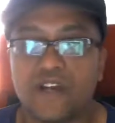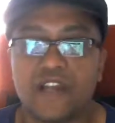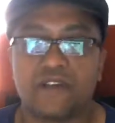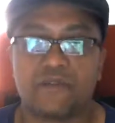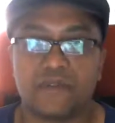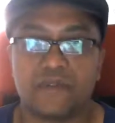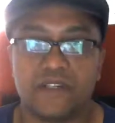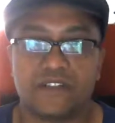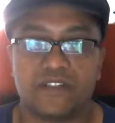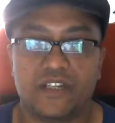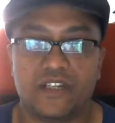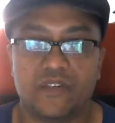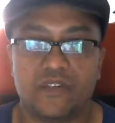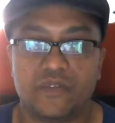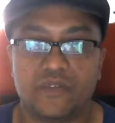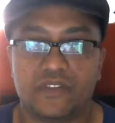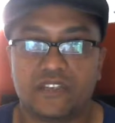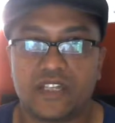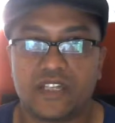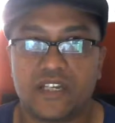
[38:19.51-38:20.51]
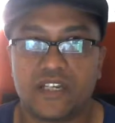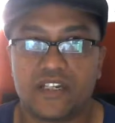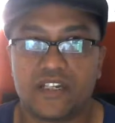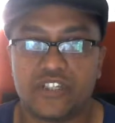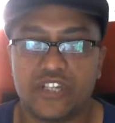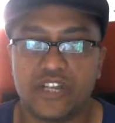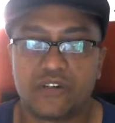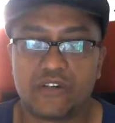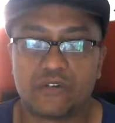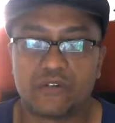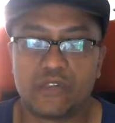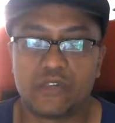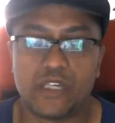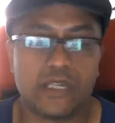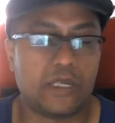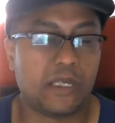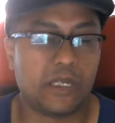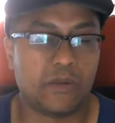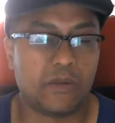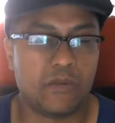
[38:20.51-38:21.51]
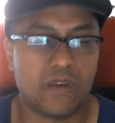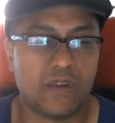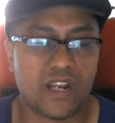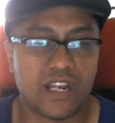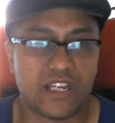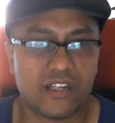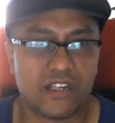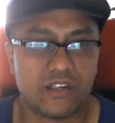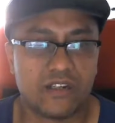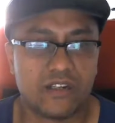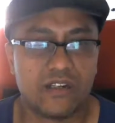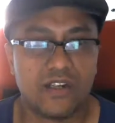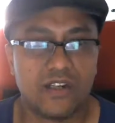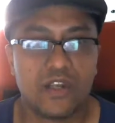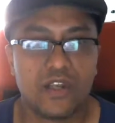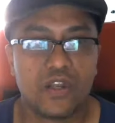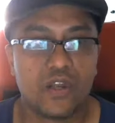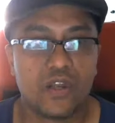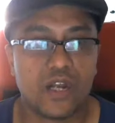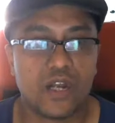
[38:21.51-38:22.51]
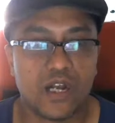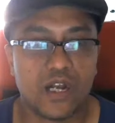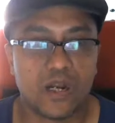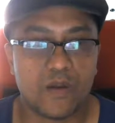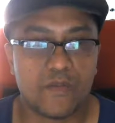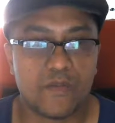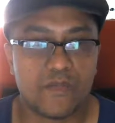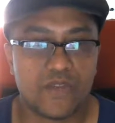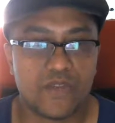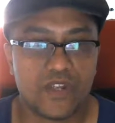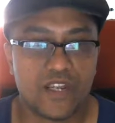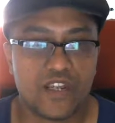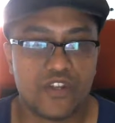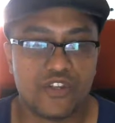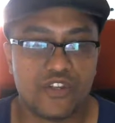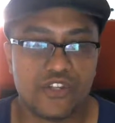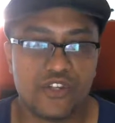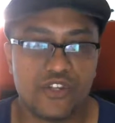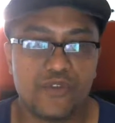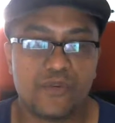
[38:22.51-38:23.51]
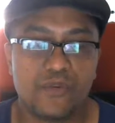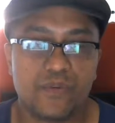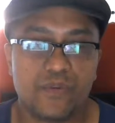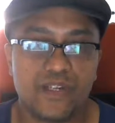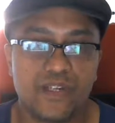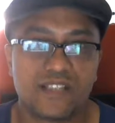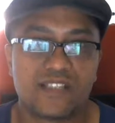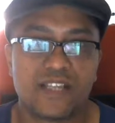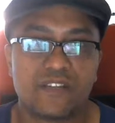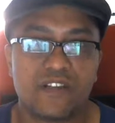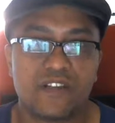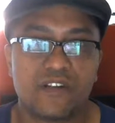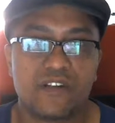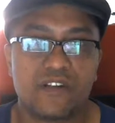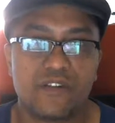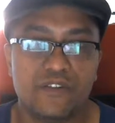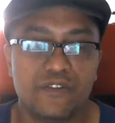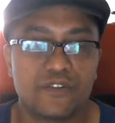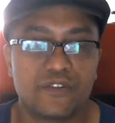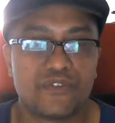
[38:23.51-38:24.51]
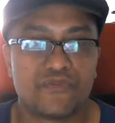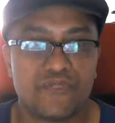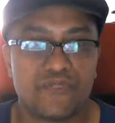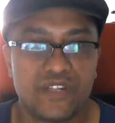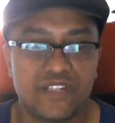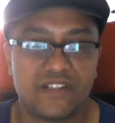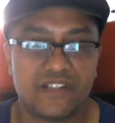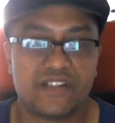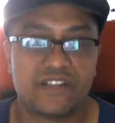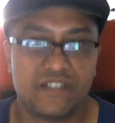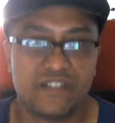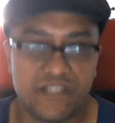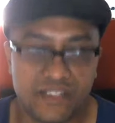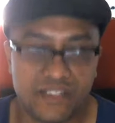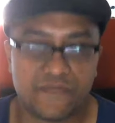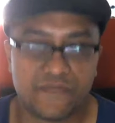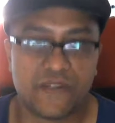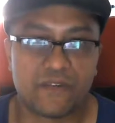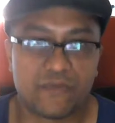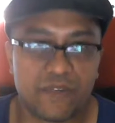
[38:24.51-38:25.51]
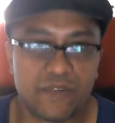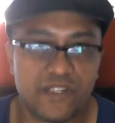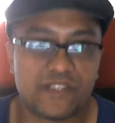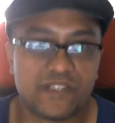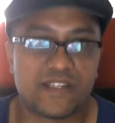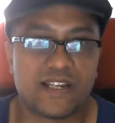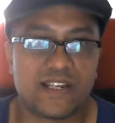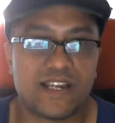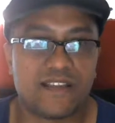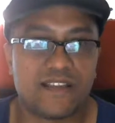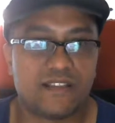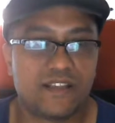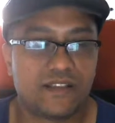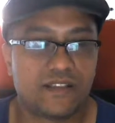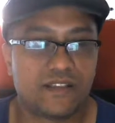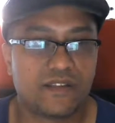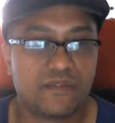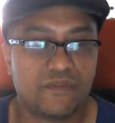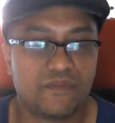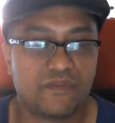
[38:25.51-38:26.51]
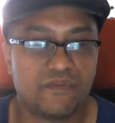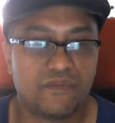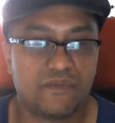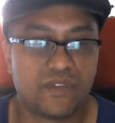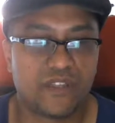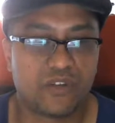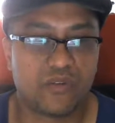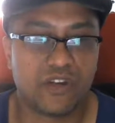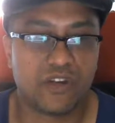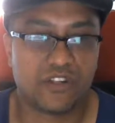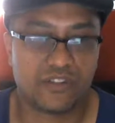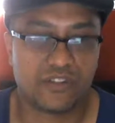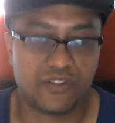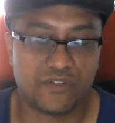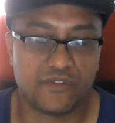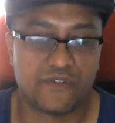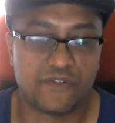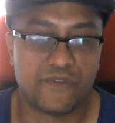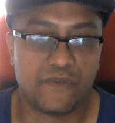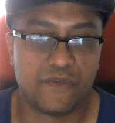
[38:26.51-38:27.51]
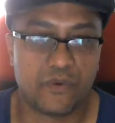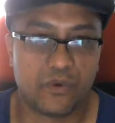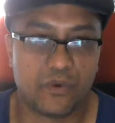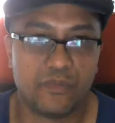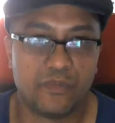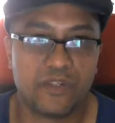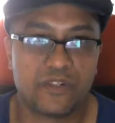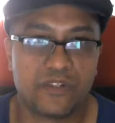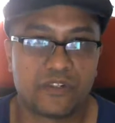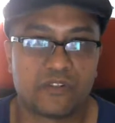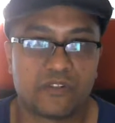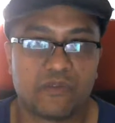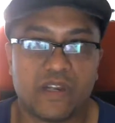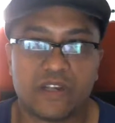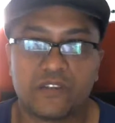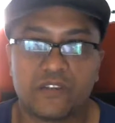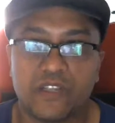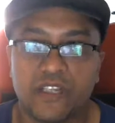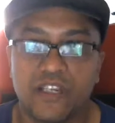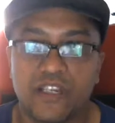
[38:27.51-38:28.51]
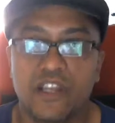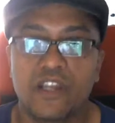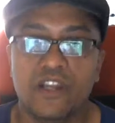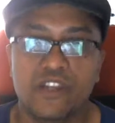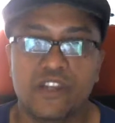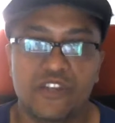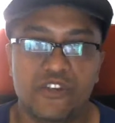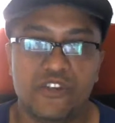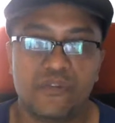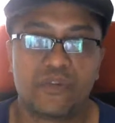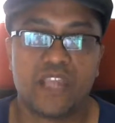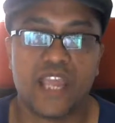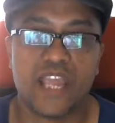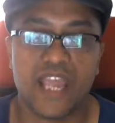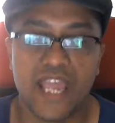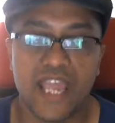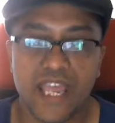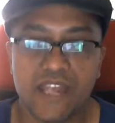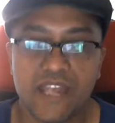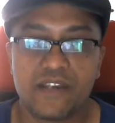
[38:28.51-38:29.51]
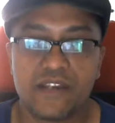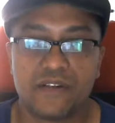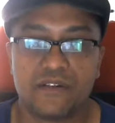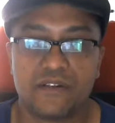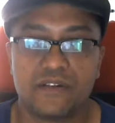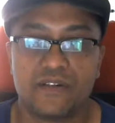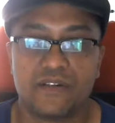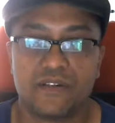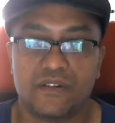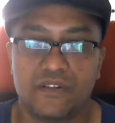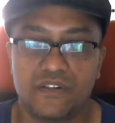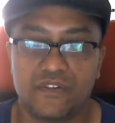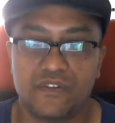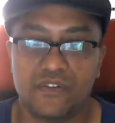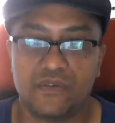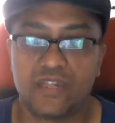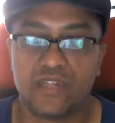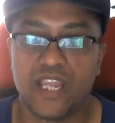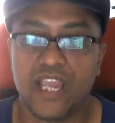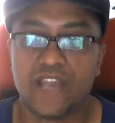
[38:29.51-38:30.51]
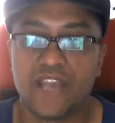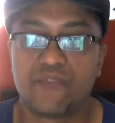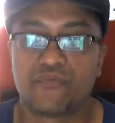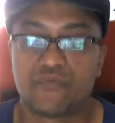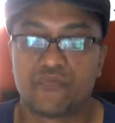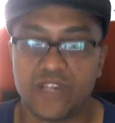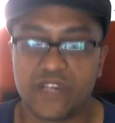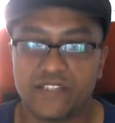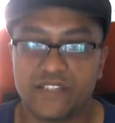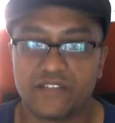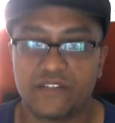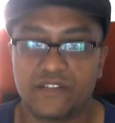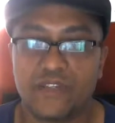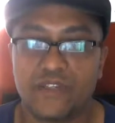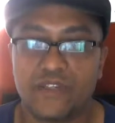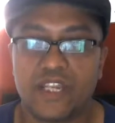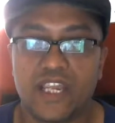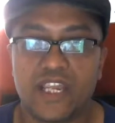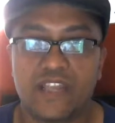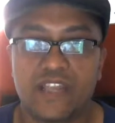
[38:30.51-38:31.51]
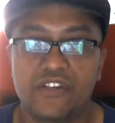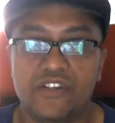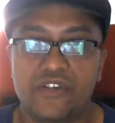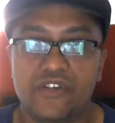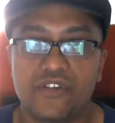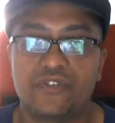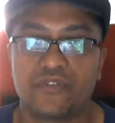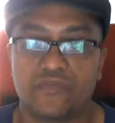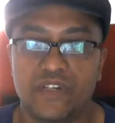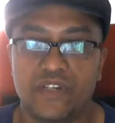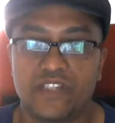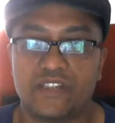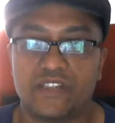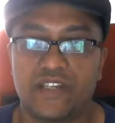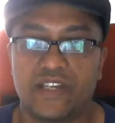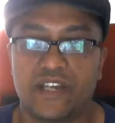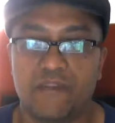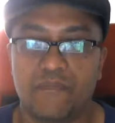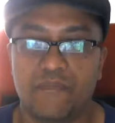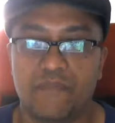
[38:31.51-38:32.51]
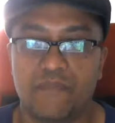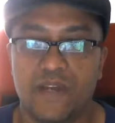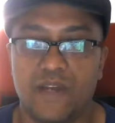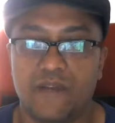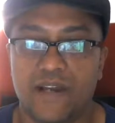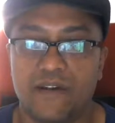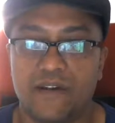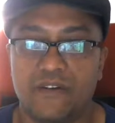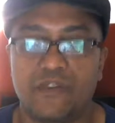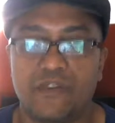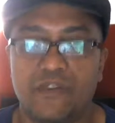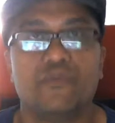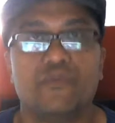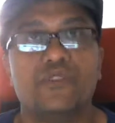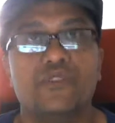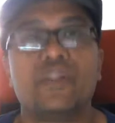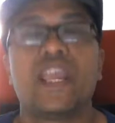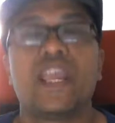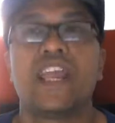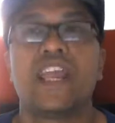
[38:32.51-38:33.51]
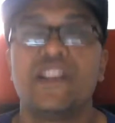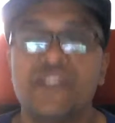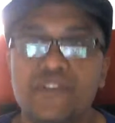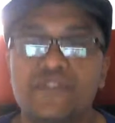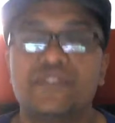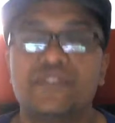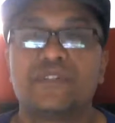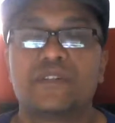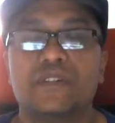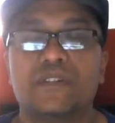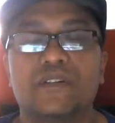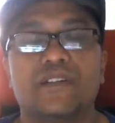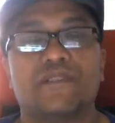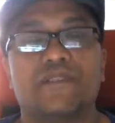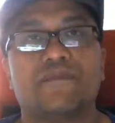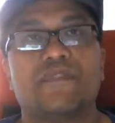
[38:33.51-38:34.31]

your reasoning, which is kind of generally what I hear. It's not that you're using your reasoning to justify reasoning. I think the question is formed incorrectly. You can use your reasoning about. You can use your